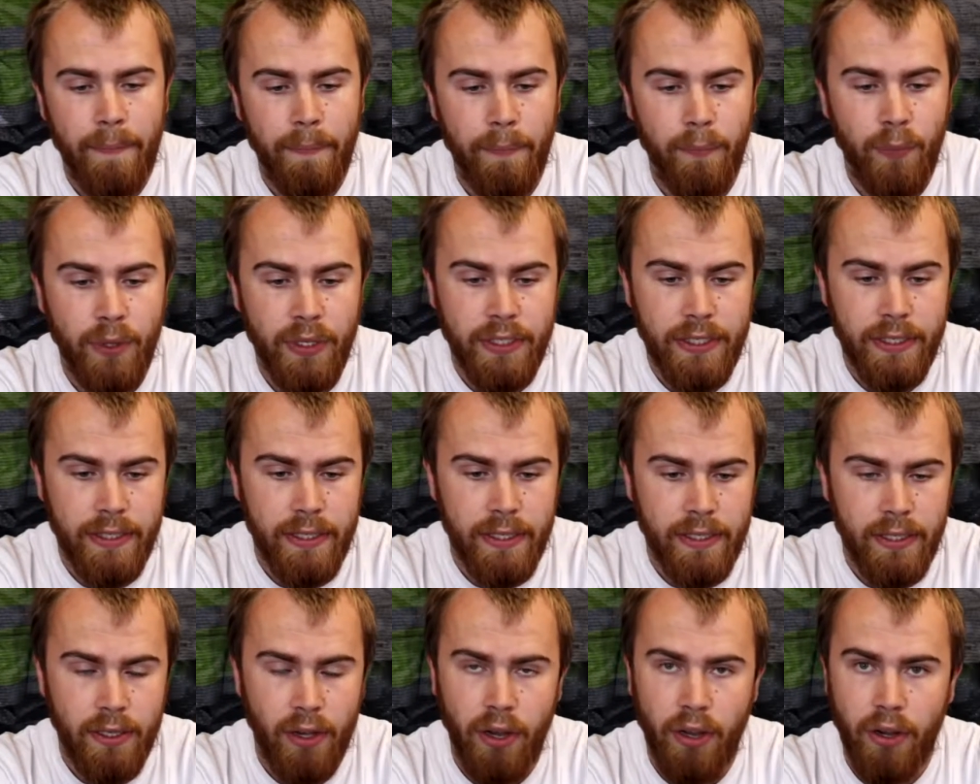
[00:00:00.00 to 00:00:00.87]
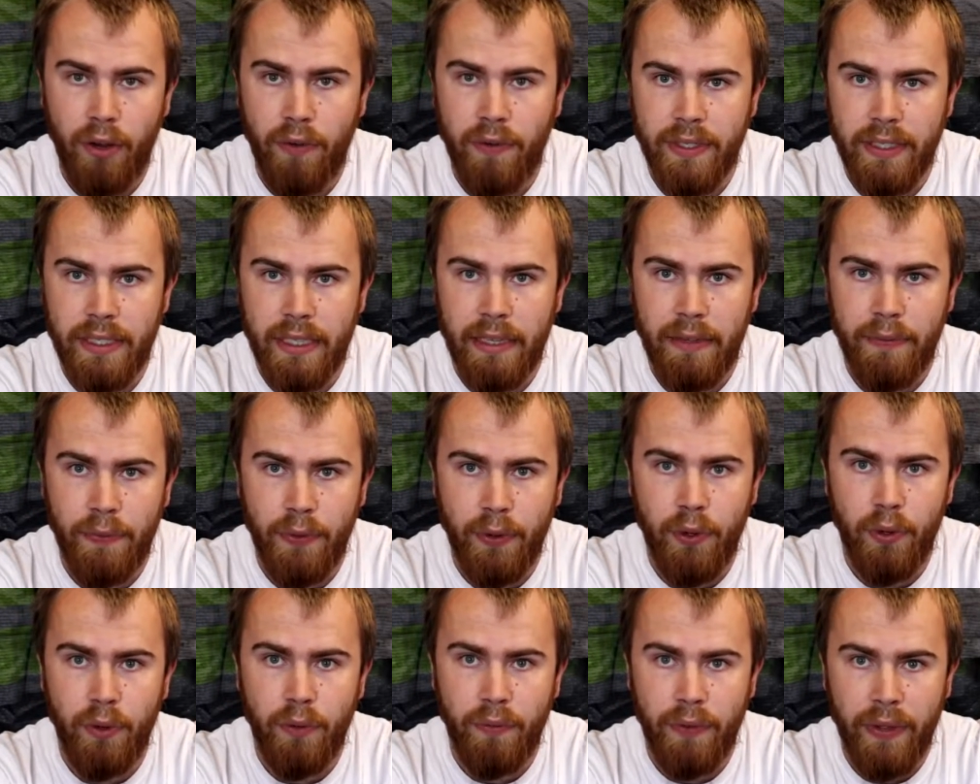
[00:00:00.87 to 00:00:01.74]
which is designed obviously
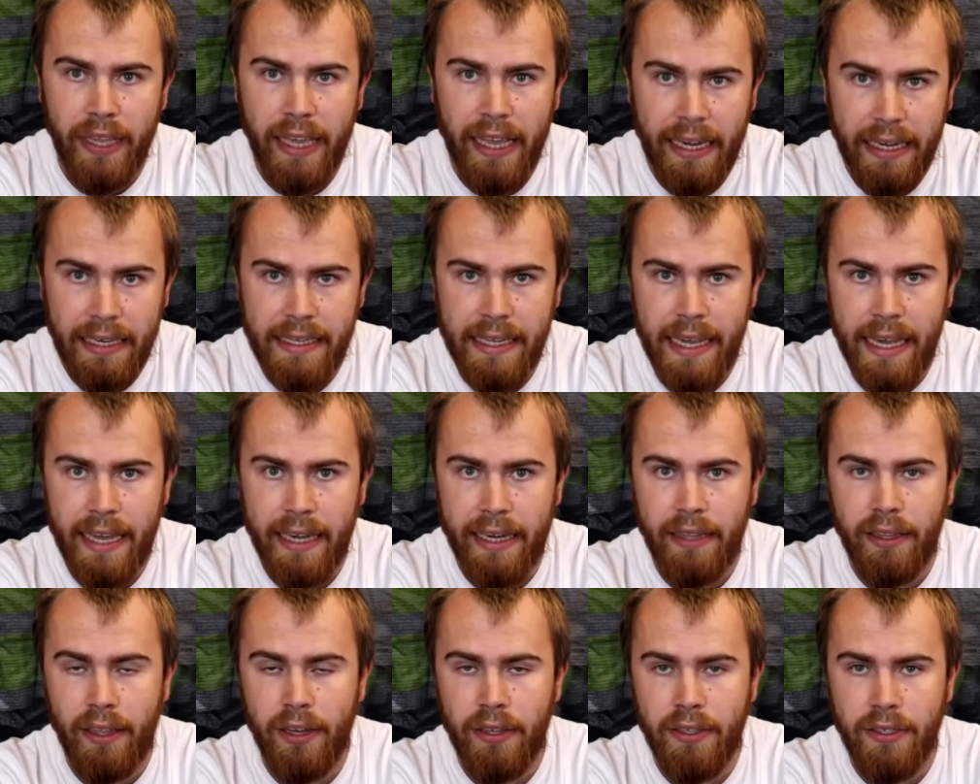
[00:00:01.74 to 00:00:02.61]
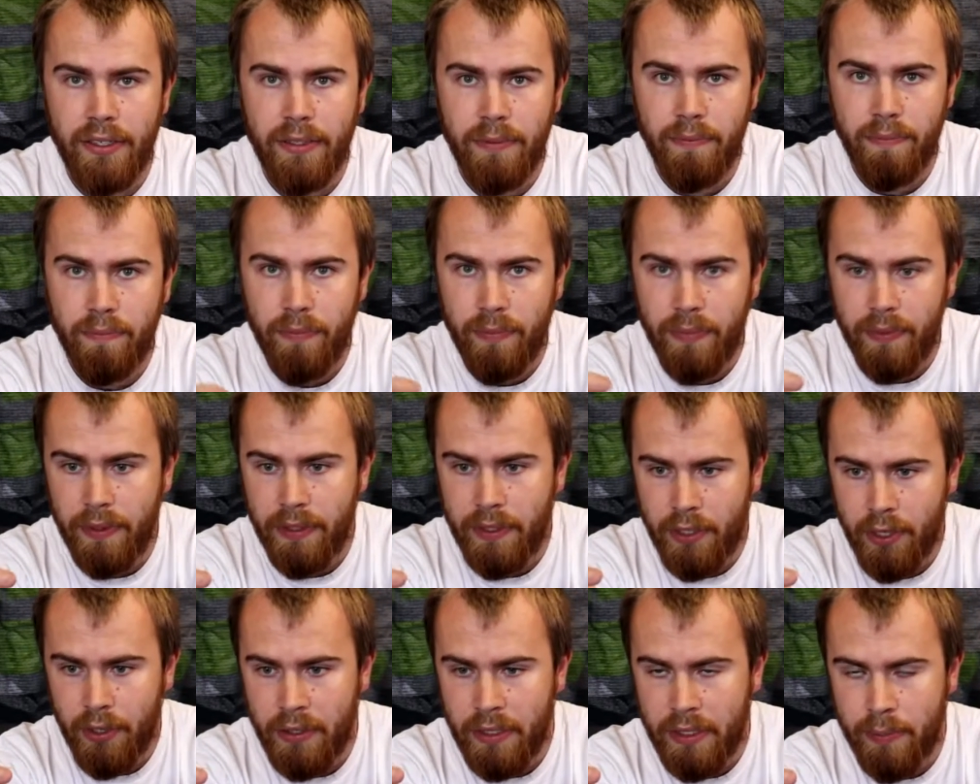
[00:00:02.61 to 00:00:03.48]
for getting down in those
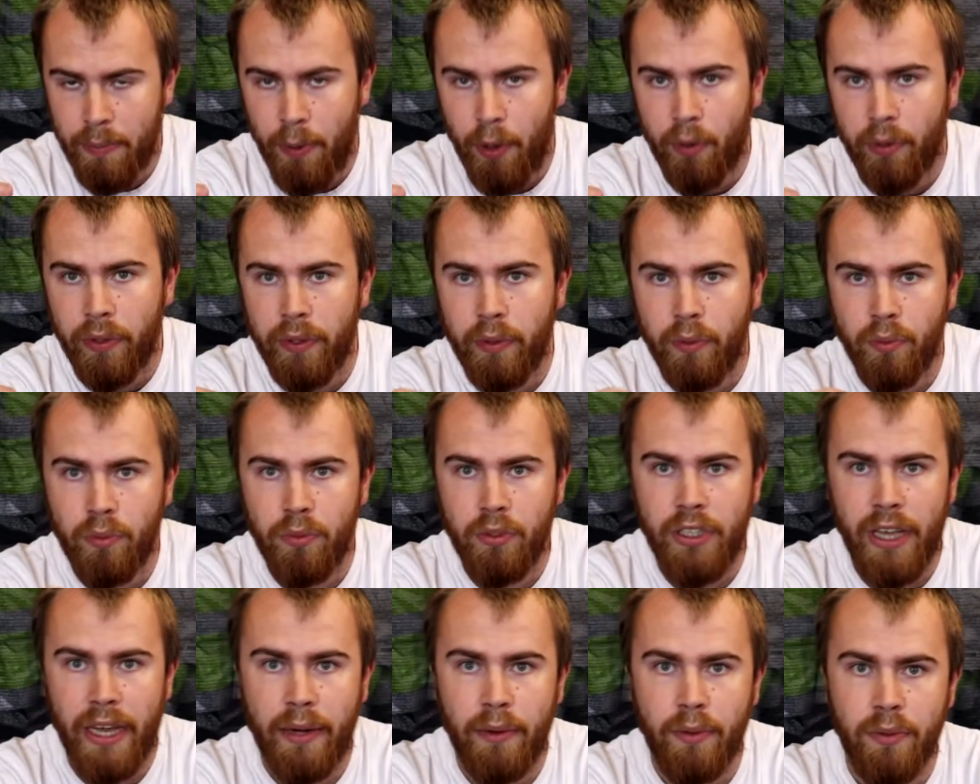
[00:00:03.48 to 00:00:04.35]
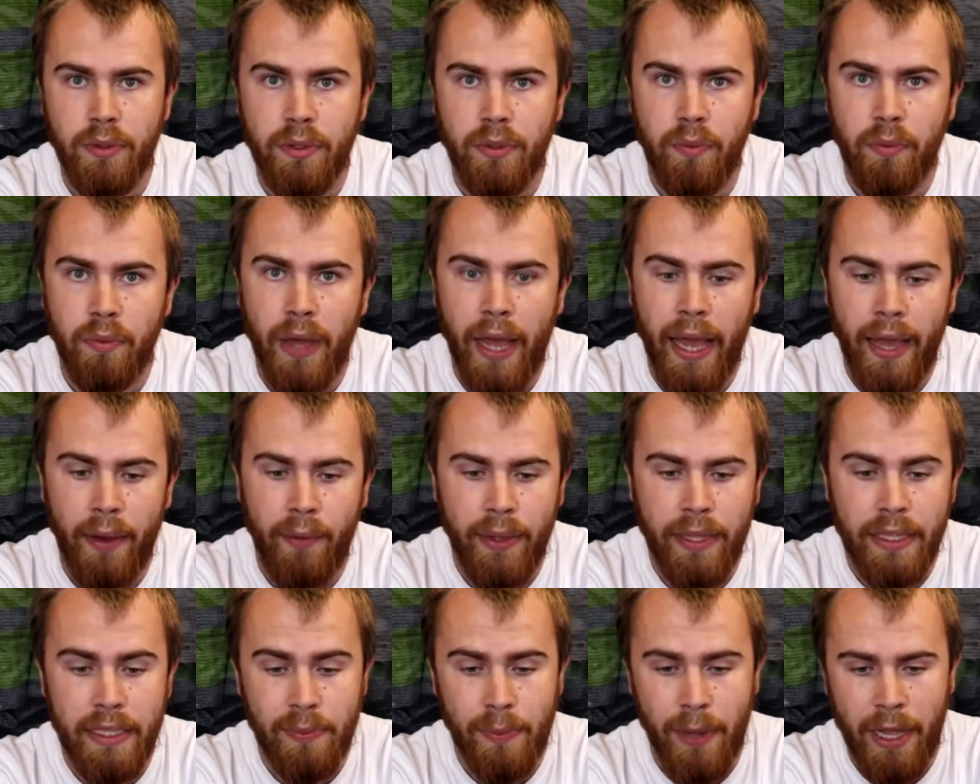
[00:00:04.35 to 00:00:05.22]
small little channels
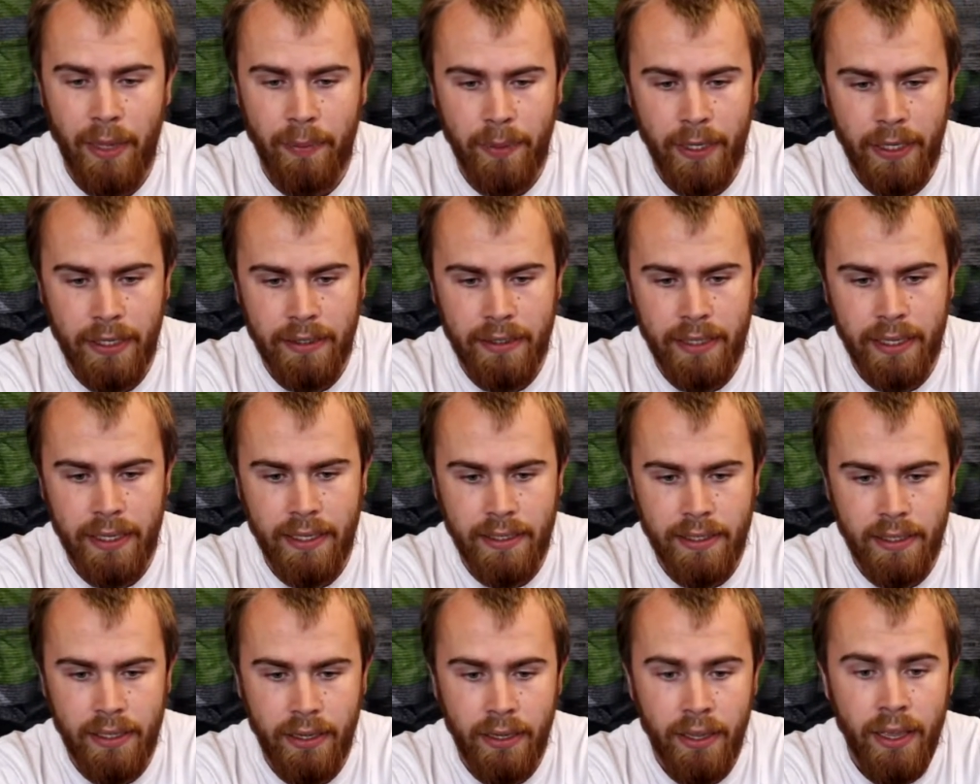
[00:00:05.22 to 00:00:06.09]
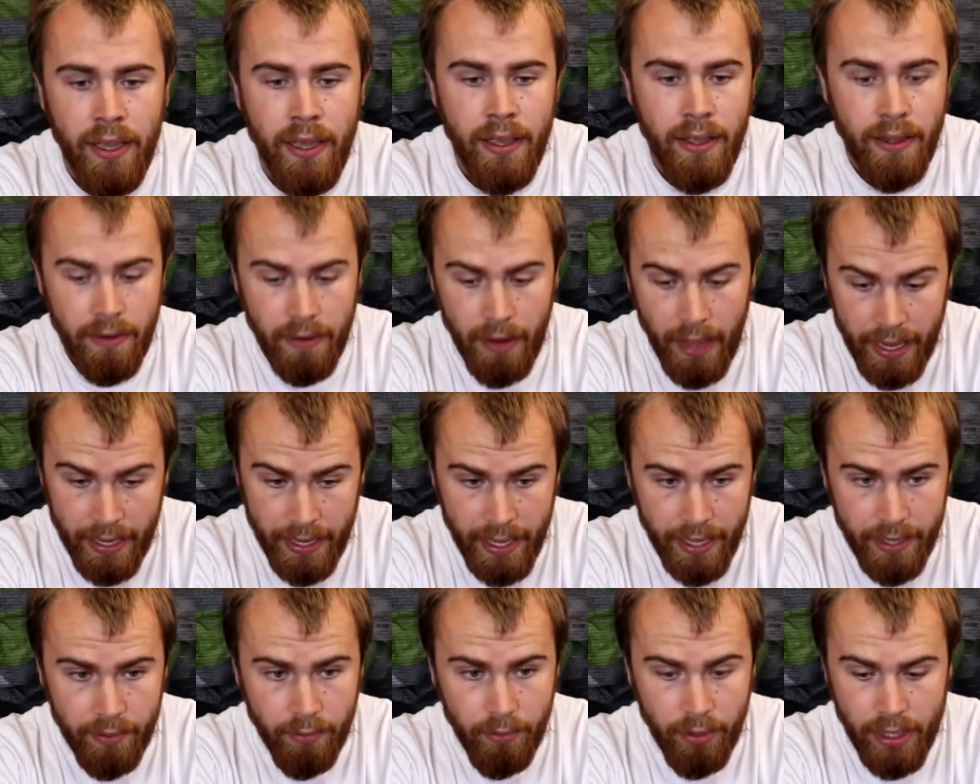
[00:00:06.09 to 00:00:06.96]
where the spark plugs are. So
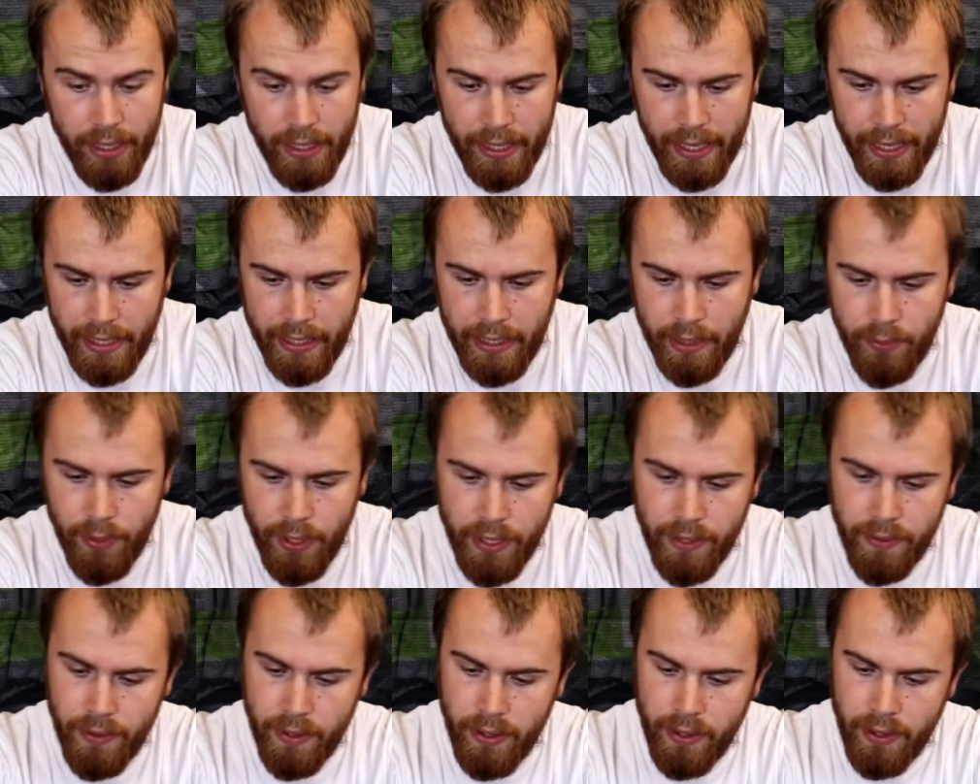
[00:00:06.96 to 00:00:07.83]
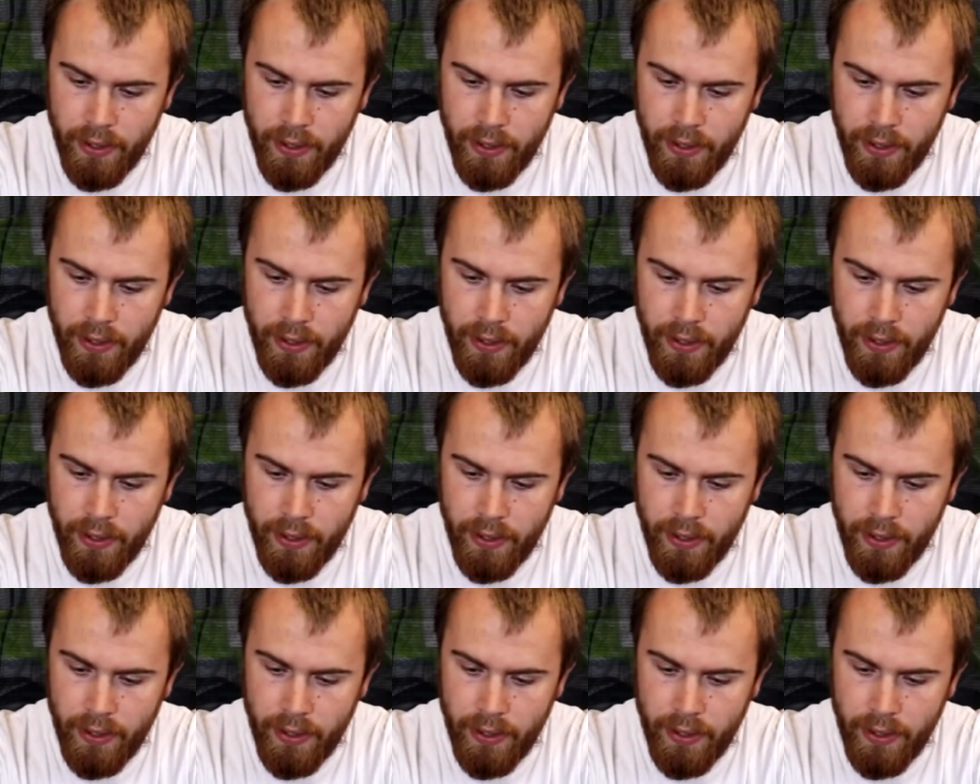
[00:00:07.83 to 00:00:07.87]
another really handy one.